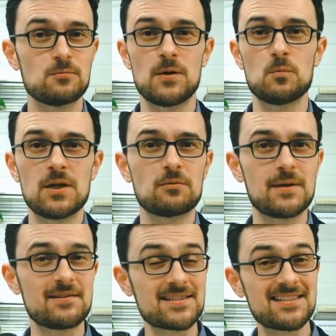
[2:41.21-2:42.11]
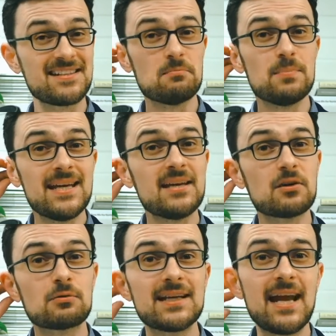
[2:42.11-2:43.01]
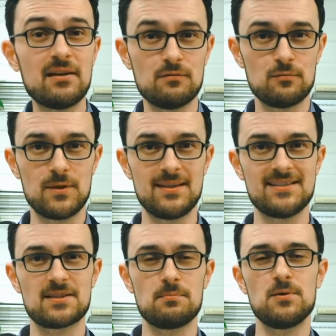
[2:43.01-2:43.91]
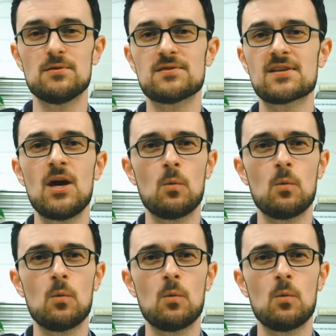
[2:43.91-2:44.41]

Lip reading: when we're interested in being creative with these computers,